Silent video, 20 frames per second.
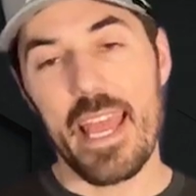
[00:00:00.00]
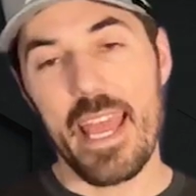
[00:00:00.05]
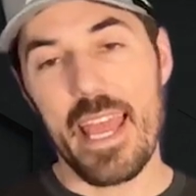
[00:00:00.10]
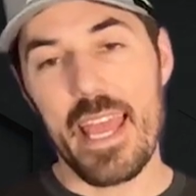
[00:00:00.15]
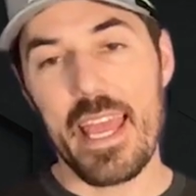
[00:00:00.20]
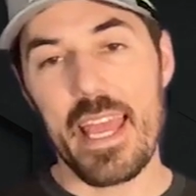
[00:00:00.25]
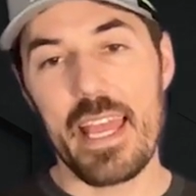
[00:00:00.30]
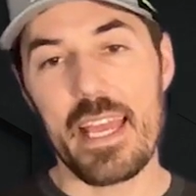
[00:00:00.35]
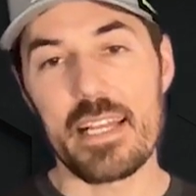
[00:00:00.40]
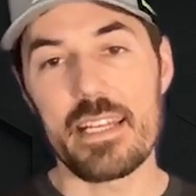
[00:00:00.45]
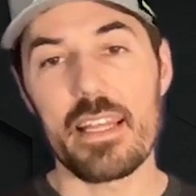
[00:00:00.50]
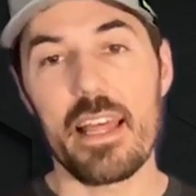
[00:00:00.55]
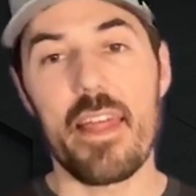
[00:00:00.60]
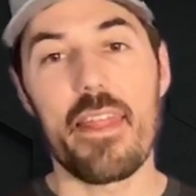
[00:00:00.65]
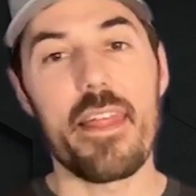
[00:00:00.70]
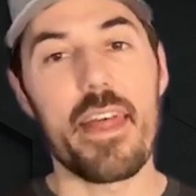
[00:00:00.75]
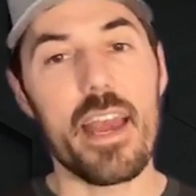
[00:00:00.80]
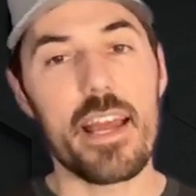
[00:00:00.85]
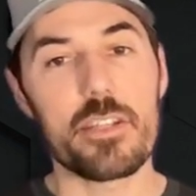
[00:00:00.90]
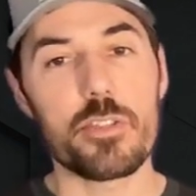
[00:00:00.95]
And
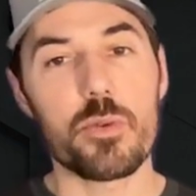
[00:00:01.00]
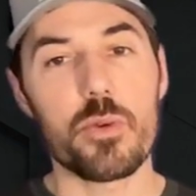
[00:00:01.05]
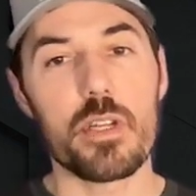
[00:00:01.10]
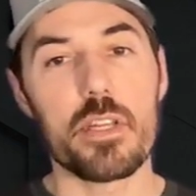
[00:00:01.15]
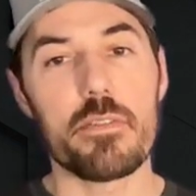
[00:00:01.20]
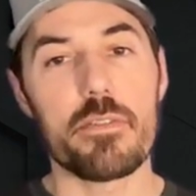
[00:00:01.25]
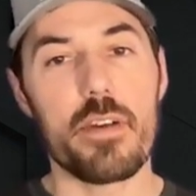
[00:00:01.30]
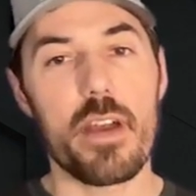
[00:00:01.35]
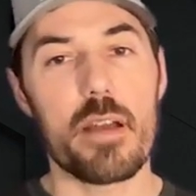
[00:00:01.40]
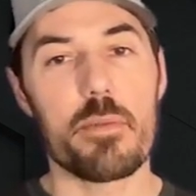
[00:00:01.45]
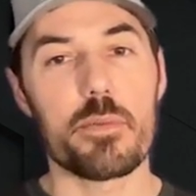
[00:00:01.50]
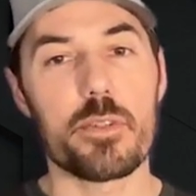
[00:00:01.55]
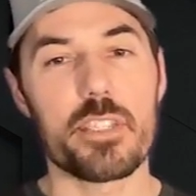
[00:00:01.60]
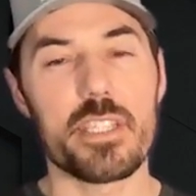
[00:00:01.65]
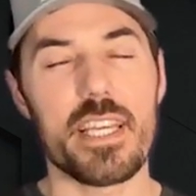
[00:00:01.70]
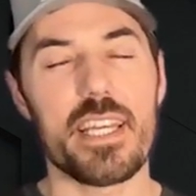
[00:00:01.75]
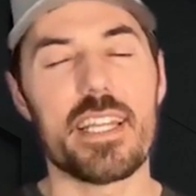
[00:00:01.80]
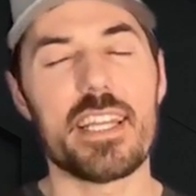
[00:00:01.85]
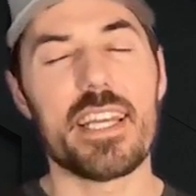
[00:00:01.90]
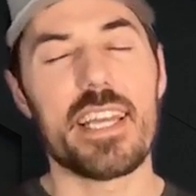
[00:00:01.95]
that
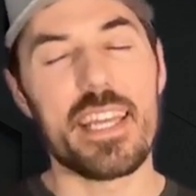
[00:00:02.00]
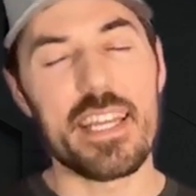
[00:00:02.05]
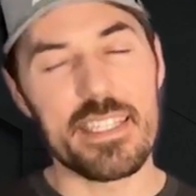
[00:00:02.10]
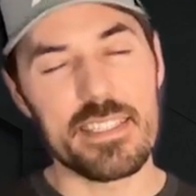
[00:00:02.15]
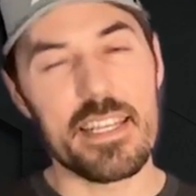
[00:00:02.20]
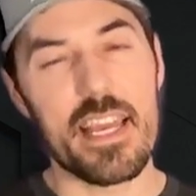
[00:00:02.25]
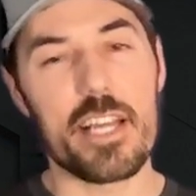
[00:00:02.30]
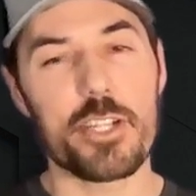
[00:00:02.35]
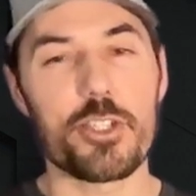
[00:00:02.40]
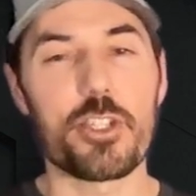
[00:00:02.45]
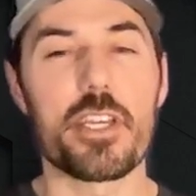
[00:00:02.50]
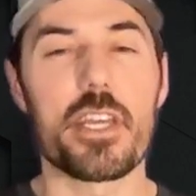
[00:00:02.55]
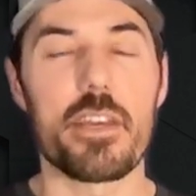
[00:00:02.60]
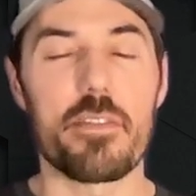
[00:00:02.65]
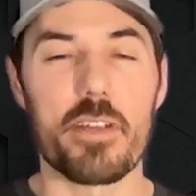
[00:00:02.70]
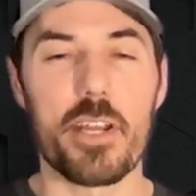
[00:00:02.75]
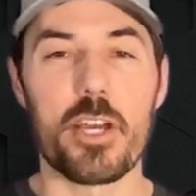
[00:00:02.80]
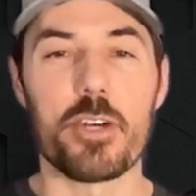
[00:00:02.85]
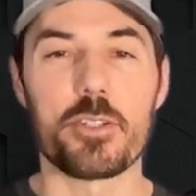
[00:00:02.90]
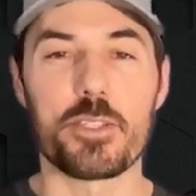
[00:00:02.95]
25% is actually
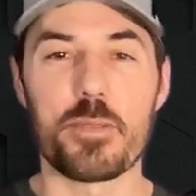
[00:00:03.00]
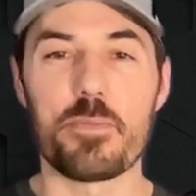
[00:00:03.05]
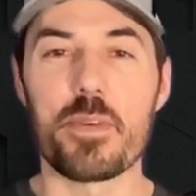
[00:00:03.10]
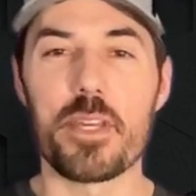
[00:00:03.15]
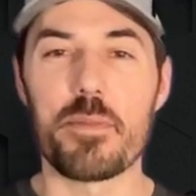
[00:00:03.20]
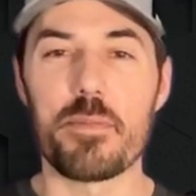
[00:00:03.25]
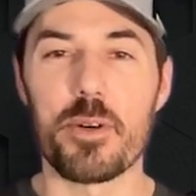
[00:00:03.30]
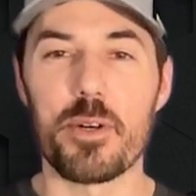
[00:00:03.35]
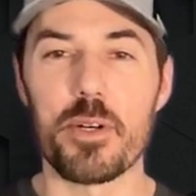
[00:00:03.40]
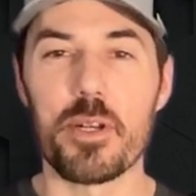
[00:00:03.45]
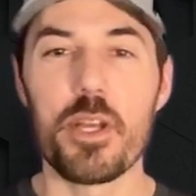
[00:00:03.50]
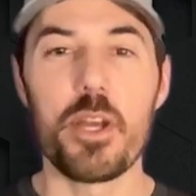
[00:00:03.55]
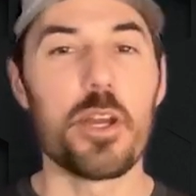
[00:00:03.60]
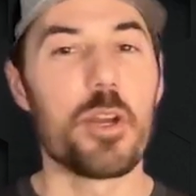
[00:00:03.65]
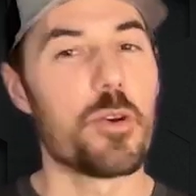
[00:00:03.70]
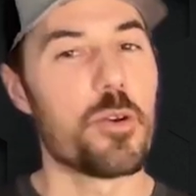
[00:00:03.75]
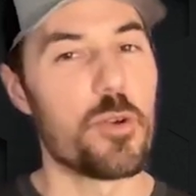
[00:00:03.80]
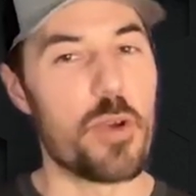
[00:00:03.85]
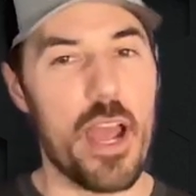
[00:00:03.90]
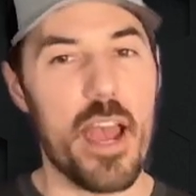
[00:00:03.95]
given out to people
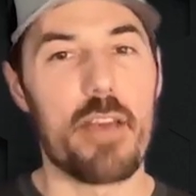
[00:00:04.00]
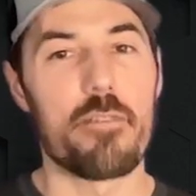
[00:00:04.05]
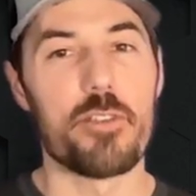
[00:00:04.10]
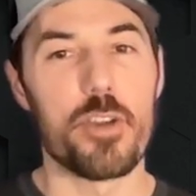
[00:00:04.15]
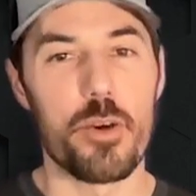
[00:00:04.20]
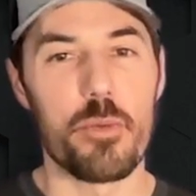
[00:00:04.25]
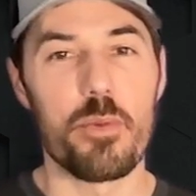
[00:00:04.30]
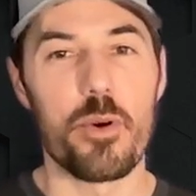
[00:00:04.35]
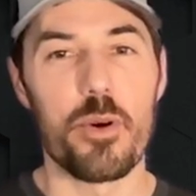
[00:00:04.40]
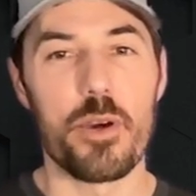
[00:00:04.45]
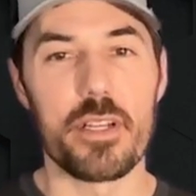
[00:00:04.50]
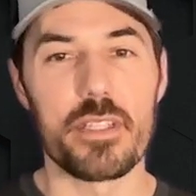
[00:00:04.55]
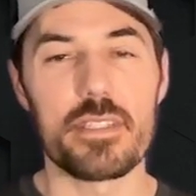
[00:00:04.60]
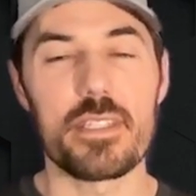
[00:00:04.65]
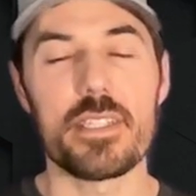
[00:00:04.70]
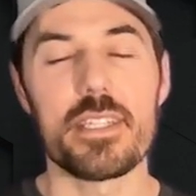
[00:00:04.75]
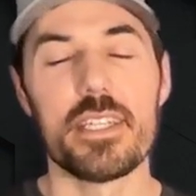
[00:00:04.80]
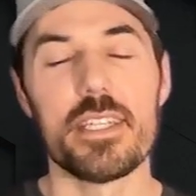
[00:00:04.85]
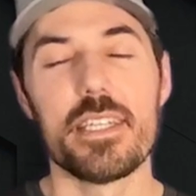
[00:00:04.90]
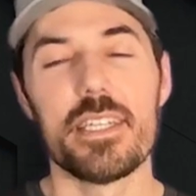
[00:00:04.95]
who have no
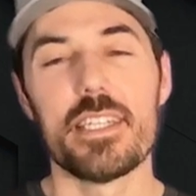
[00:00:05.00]
points.